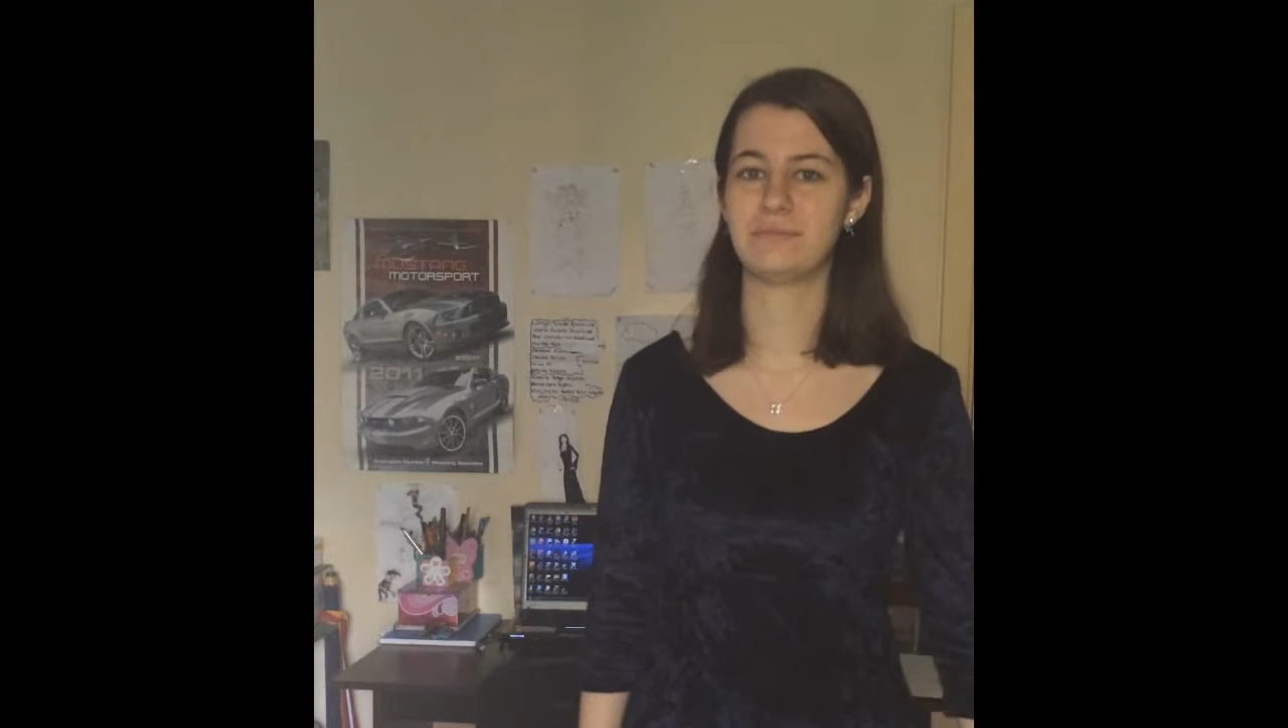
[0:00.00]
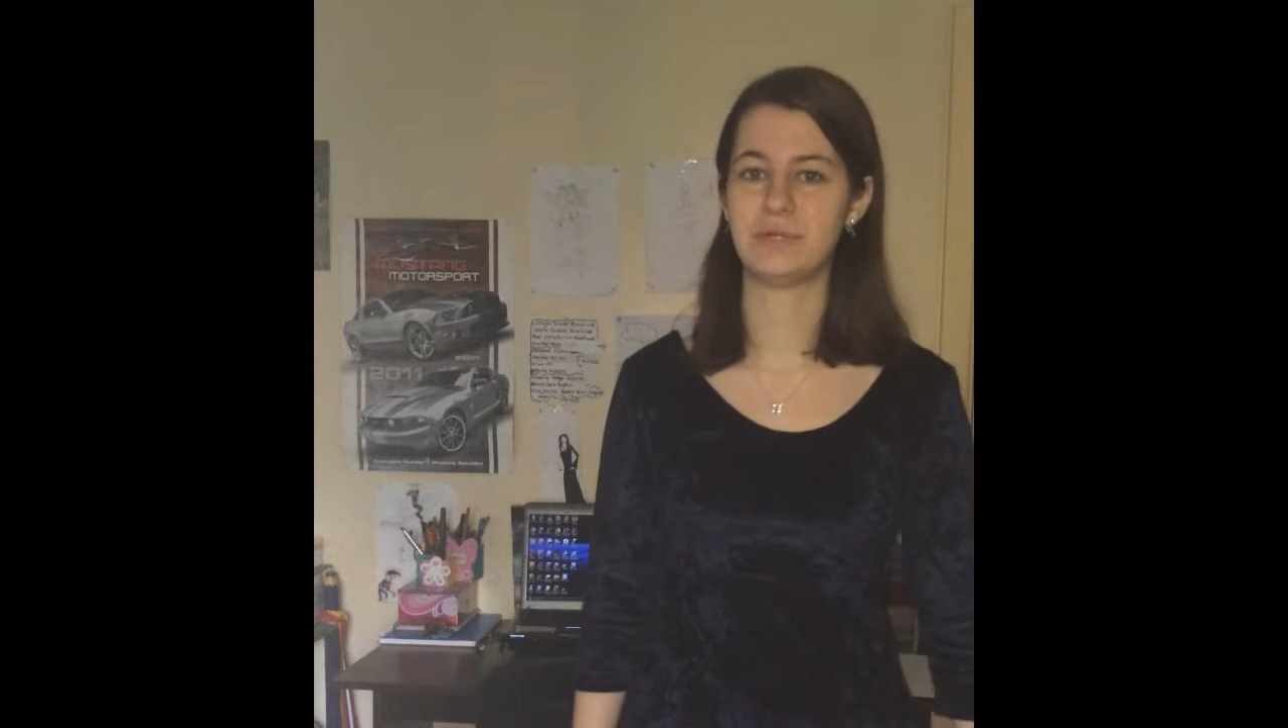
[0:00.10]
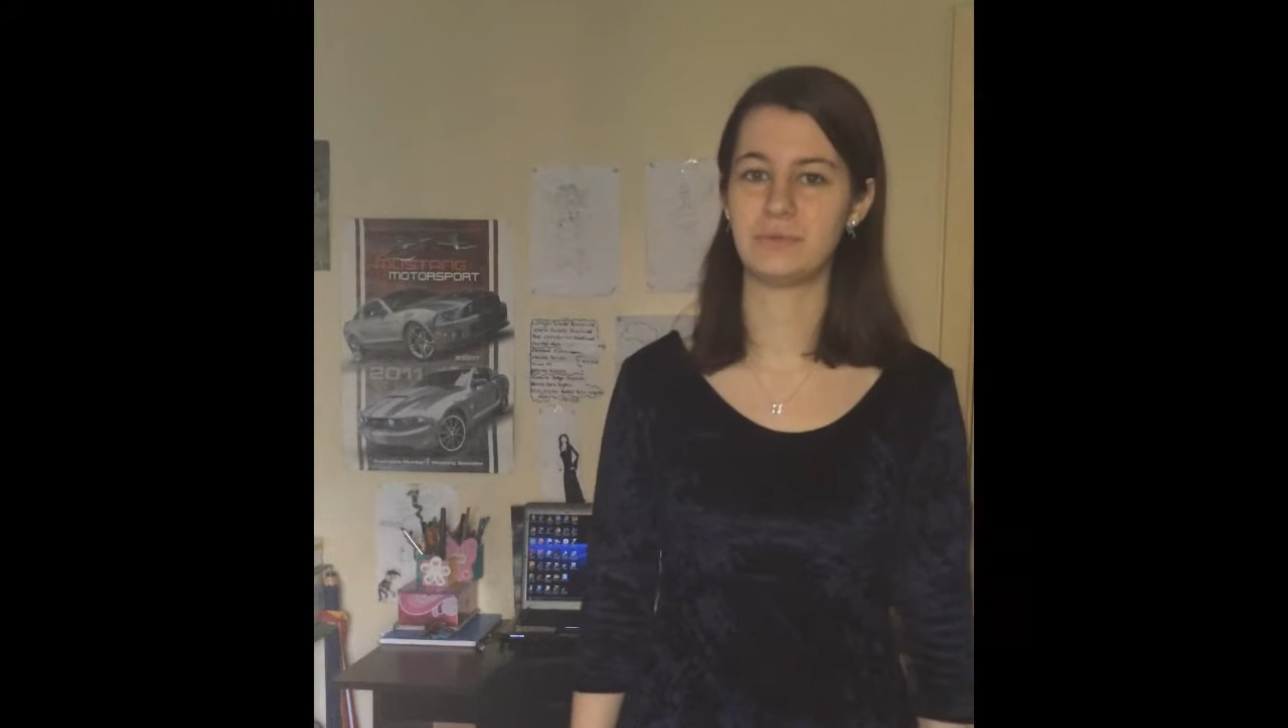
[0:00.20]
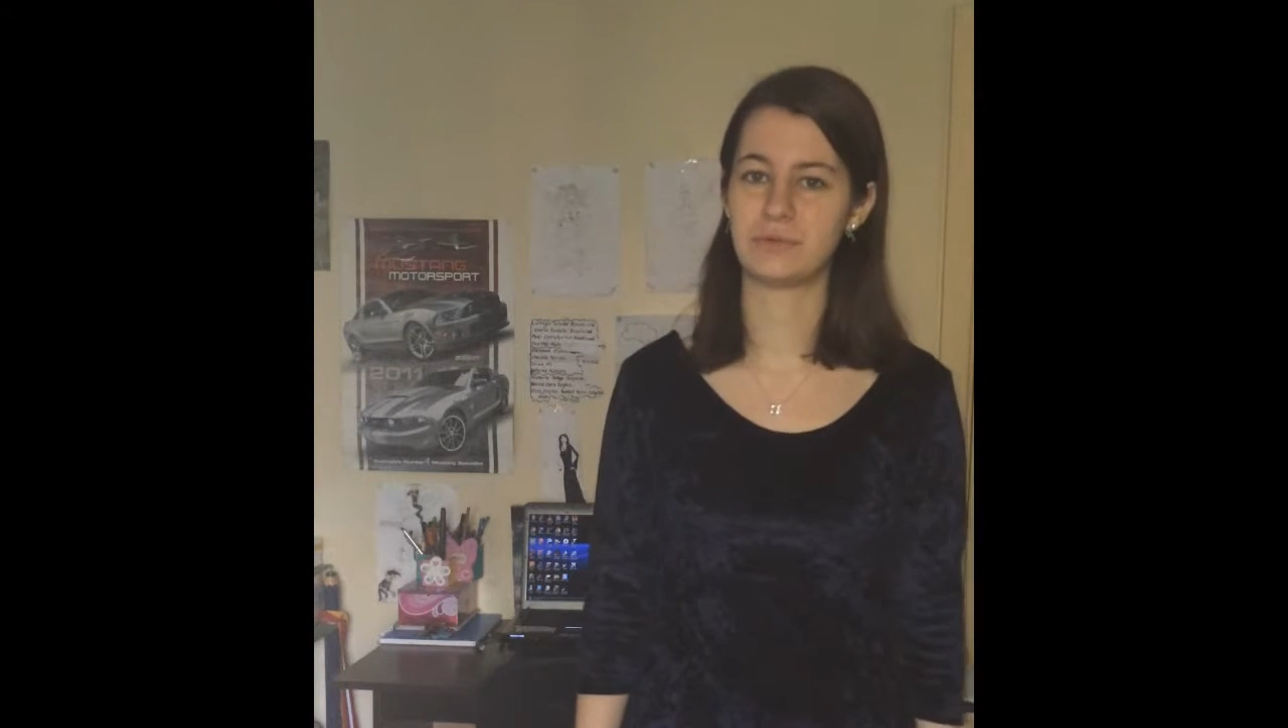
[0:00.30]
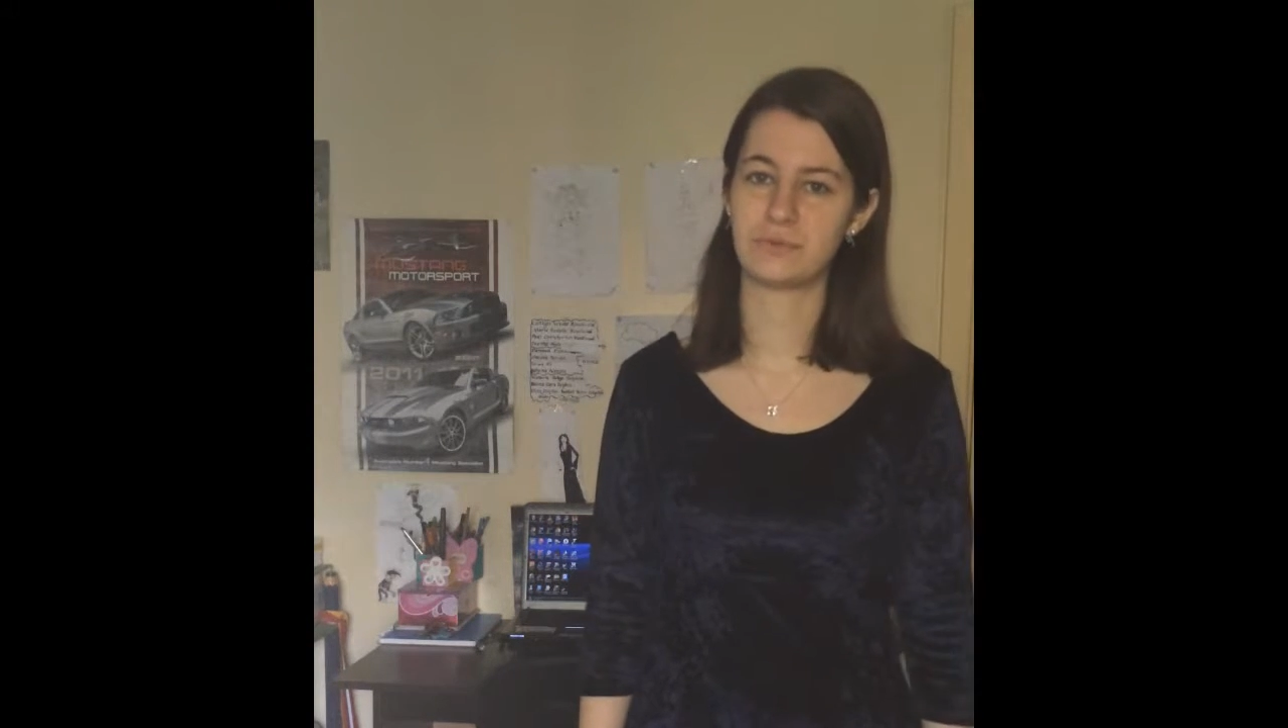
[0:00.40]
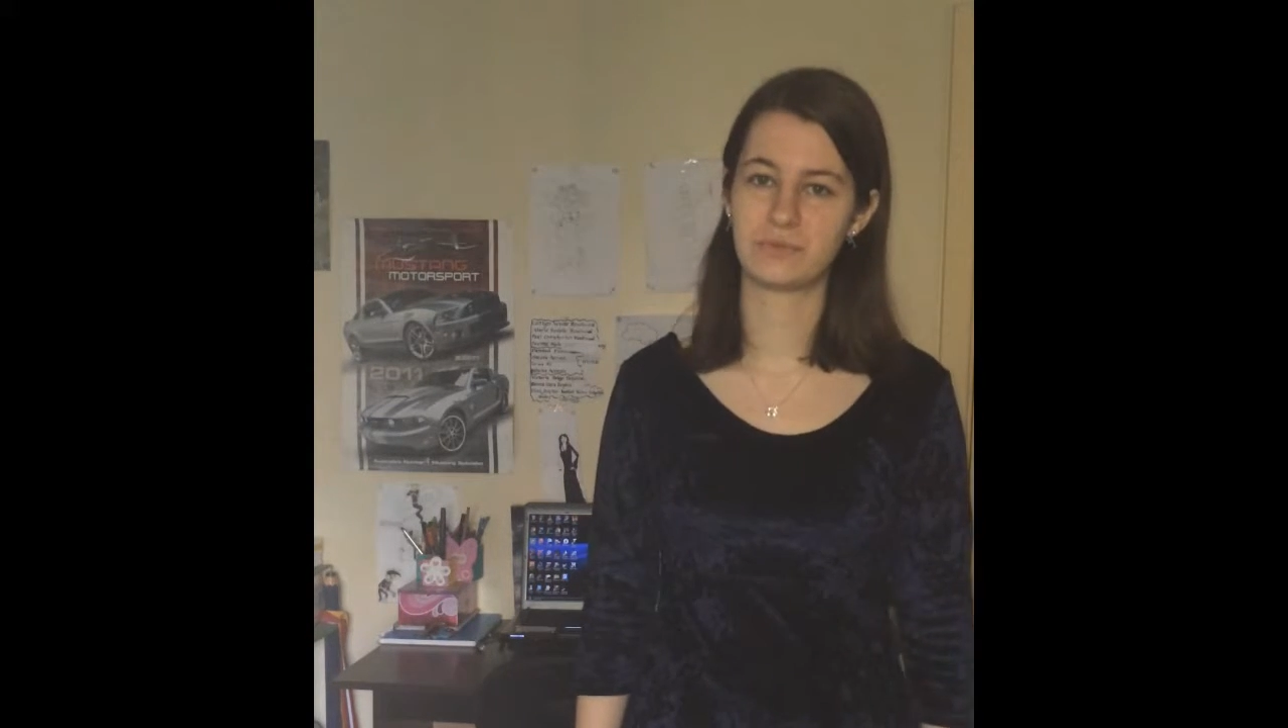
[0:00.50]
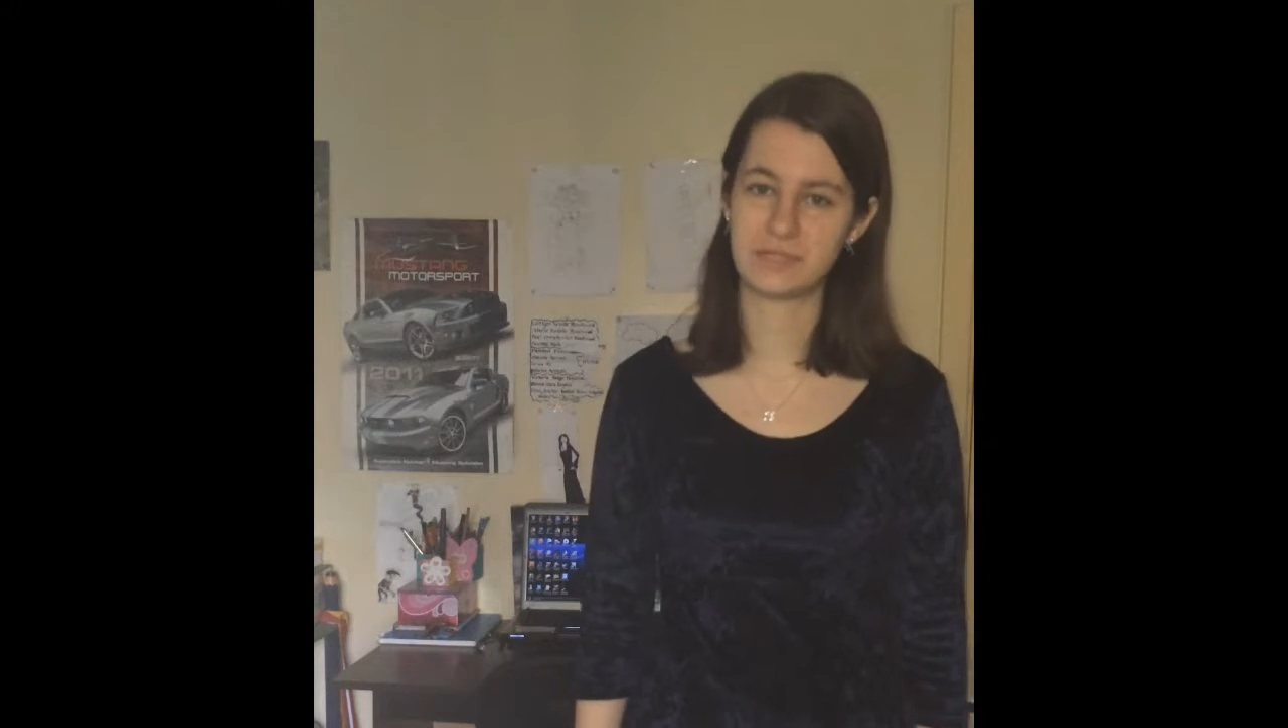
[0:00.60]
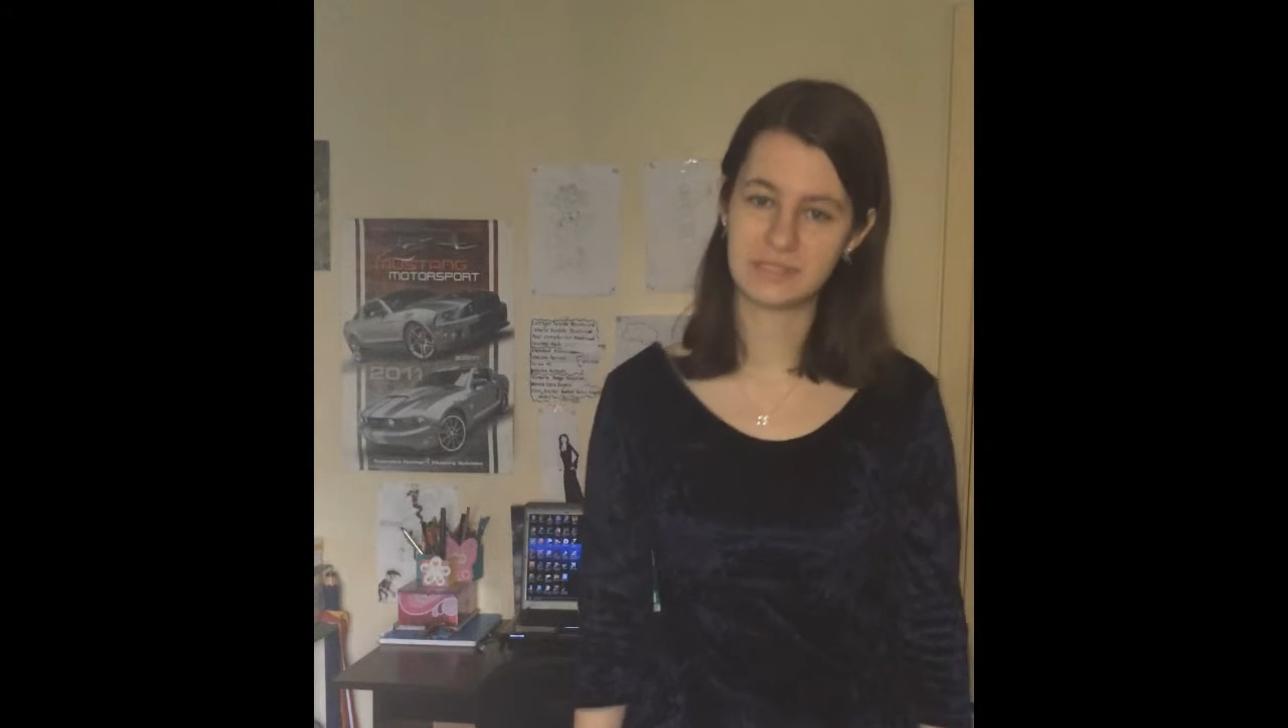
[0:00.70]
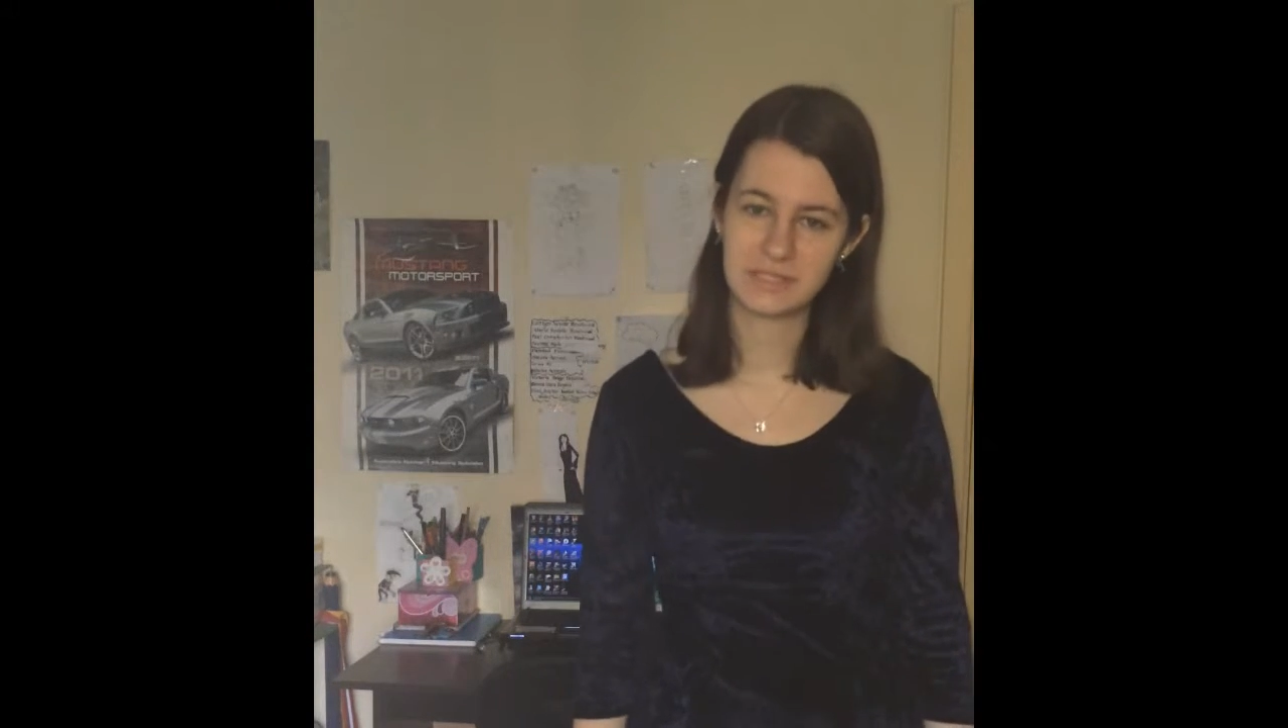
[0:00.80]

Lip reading: people don't want